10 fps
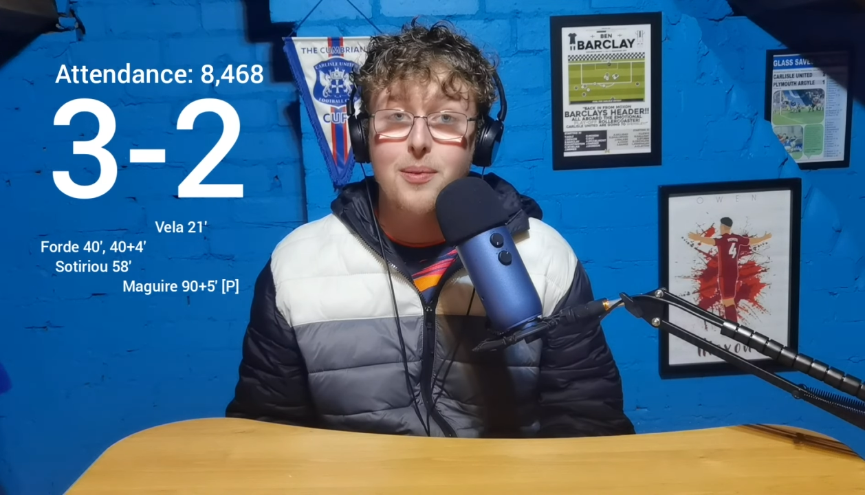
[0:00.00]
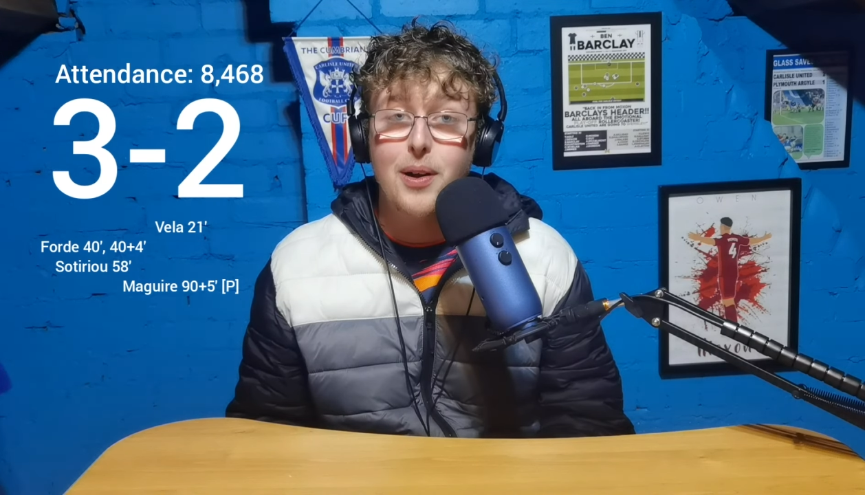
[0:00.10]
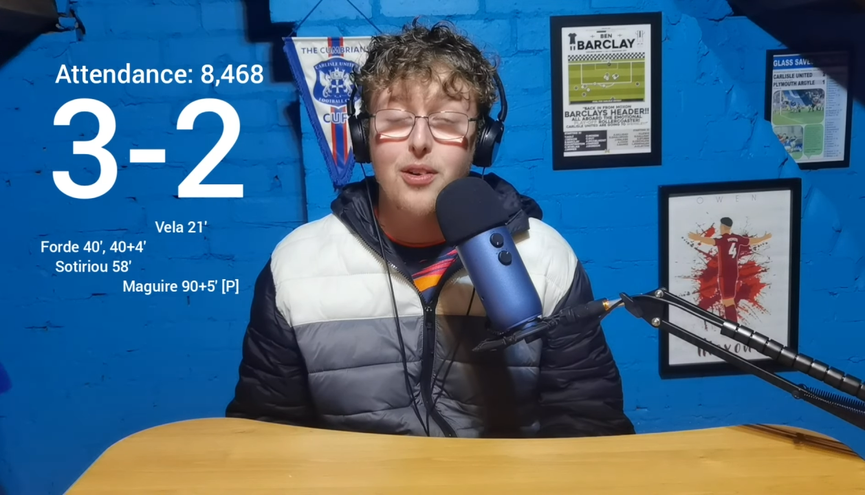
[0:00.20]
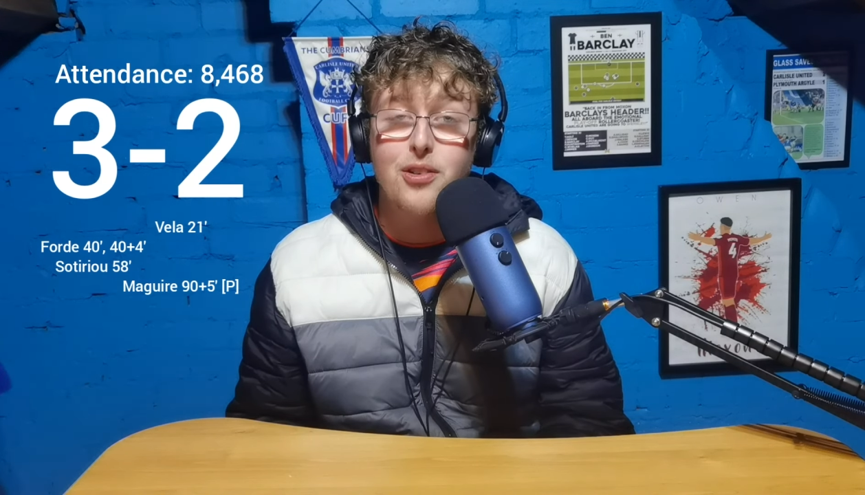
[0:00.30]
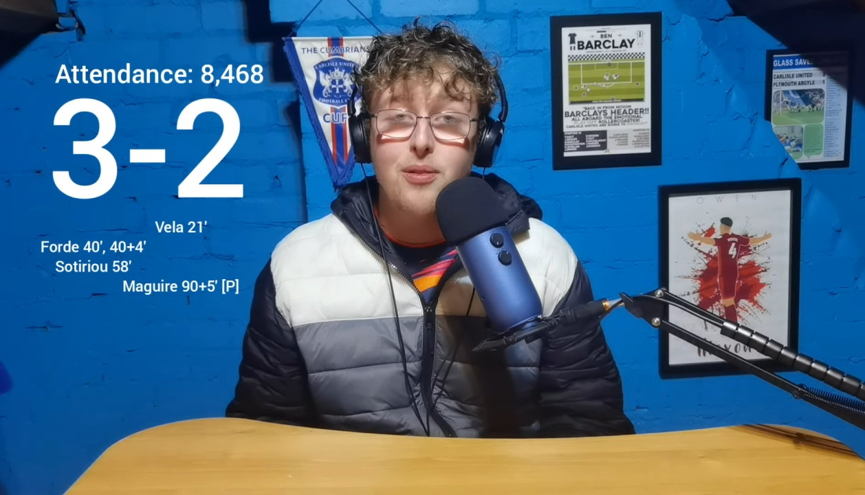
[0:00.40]
to be
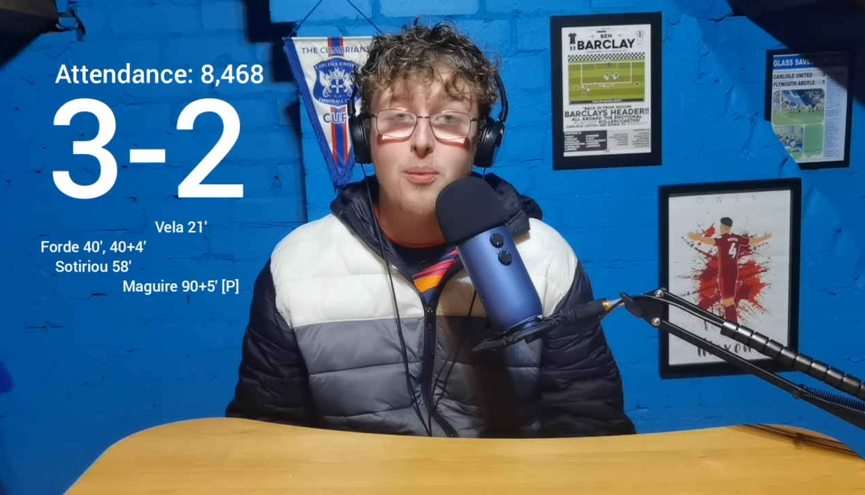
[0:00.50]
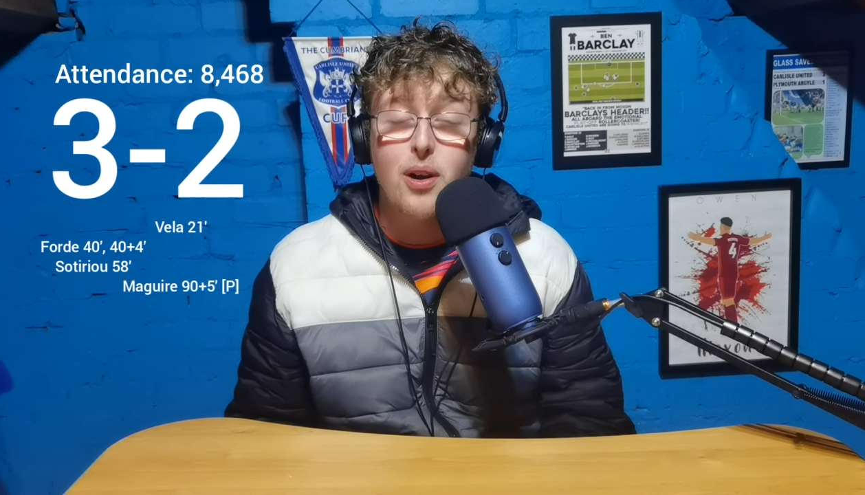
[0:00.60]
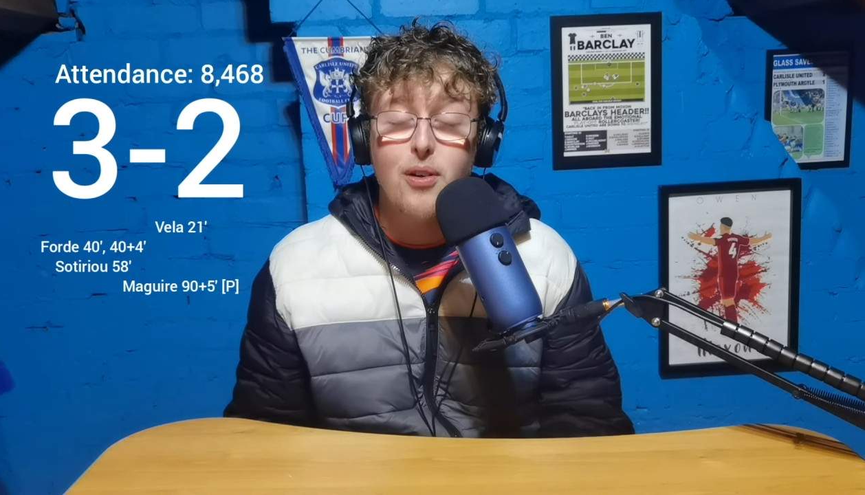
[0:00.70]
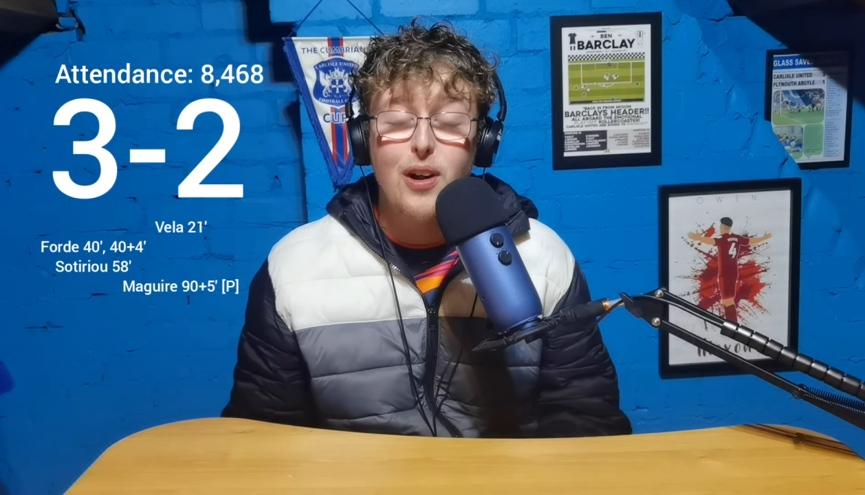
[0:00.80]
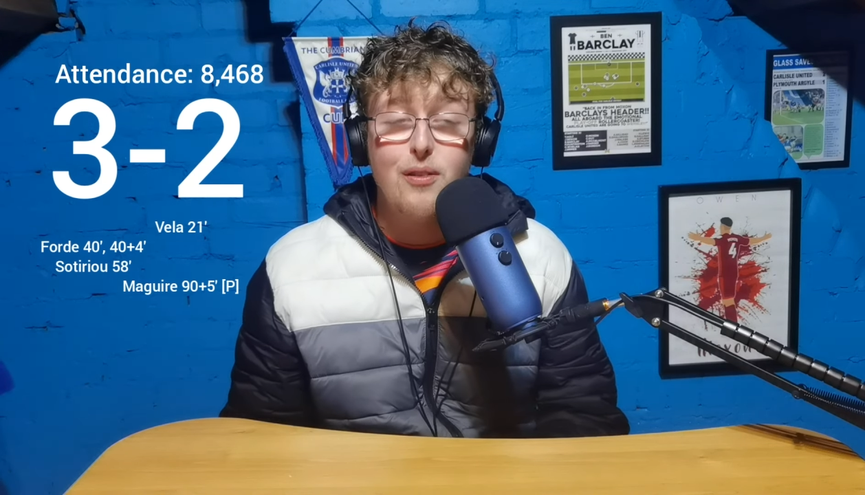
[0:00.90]
honest, from
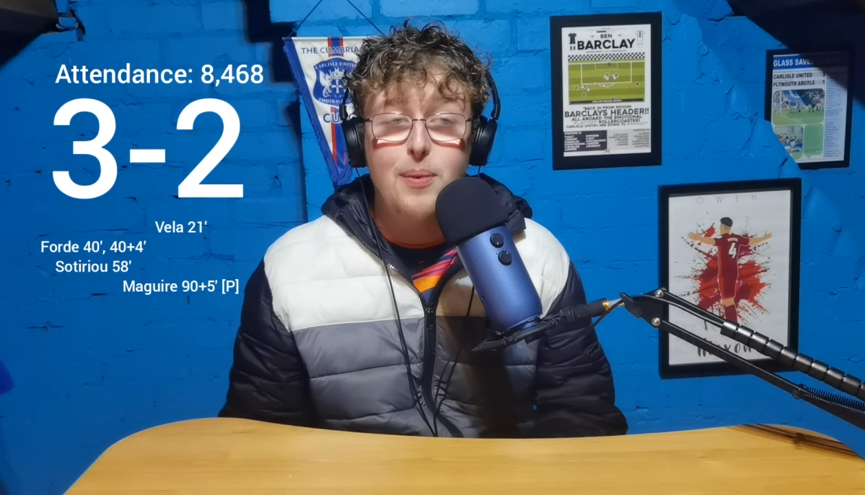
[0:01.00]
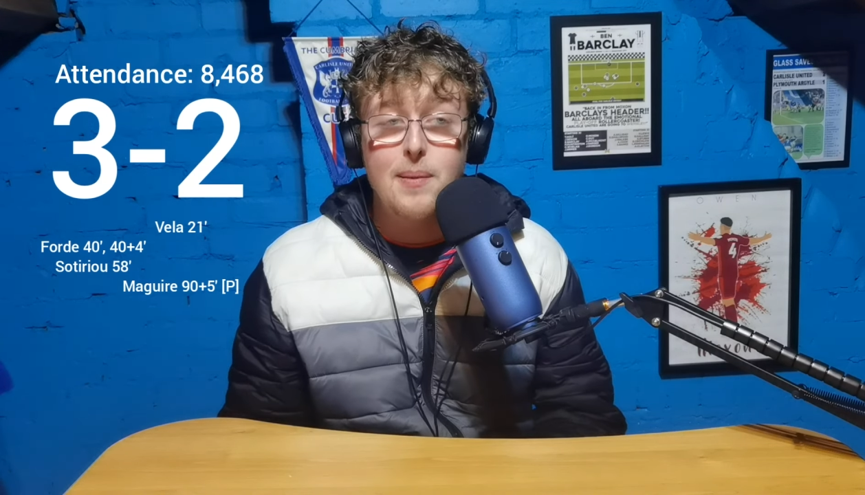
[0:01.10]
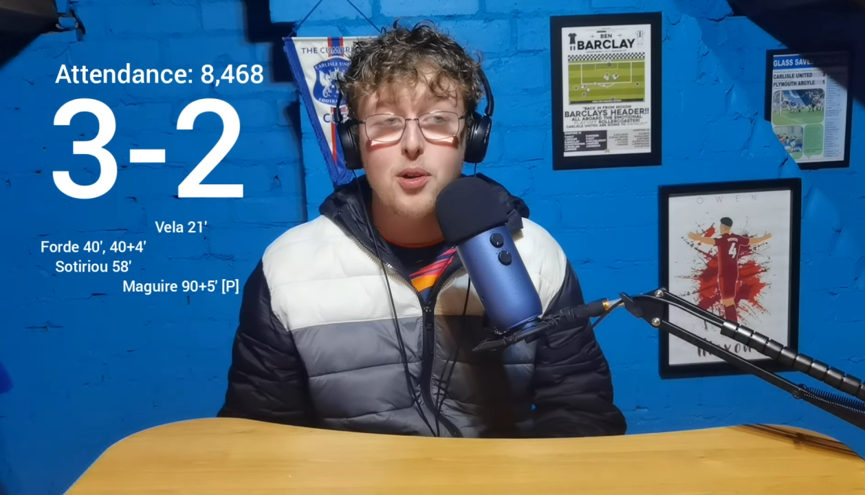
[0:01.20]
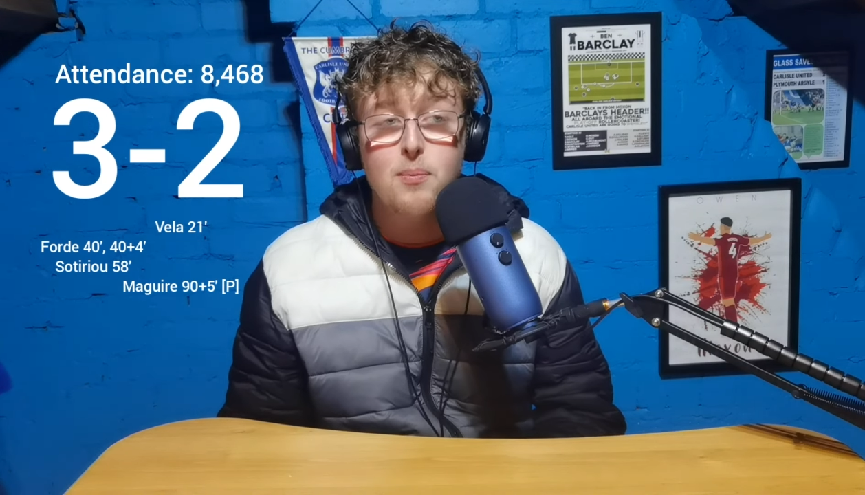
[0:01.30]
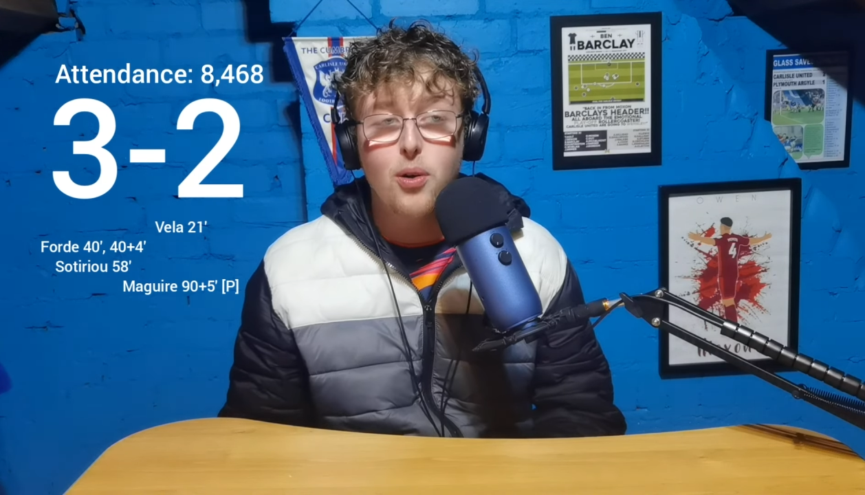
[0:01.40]
what I've heard from
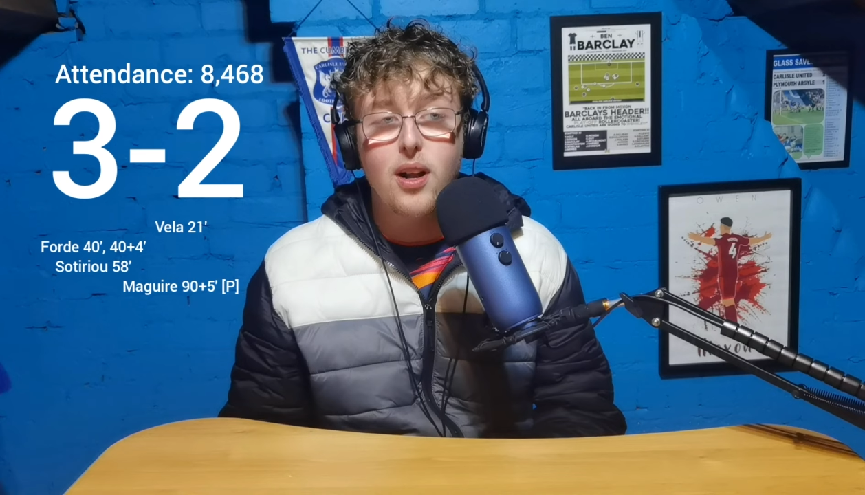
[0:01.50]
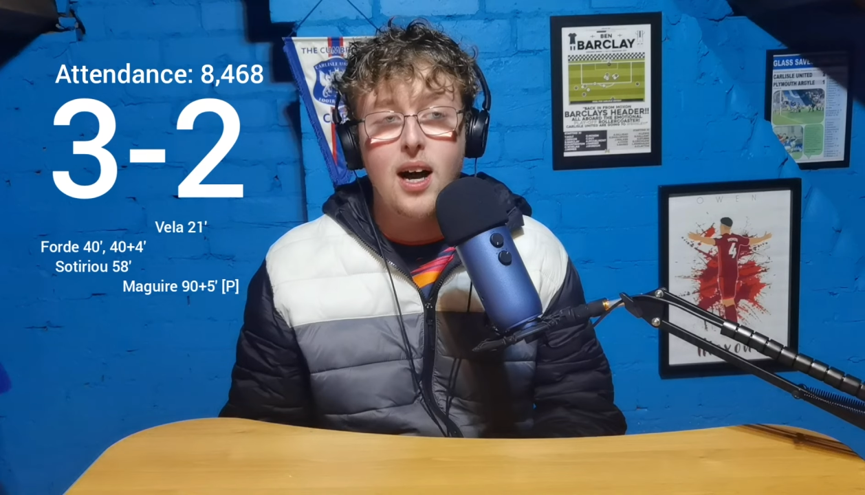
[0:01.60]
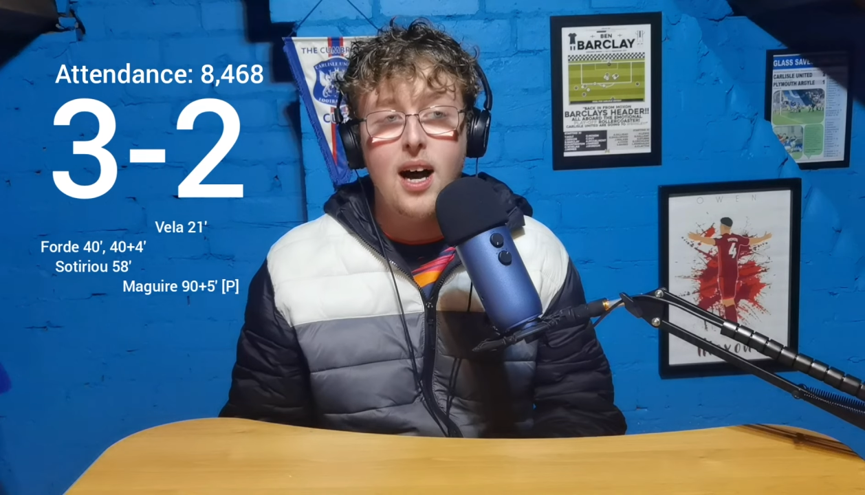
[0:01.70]
people. But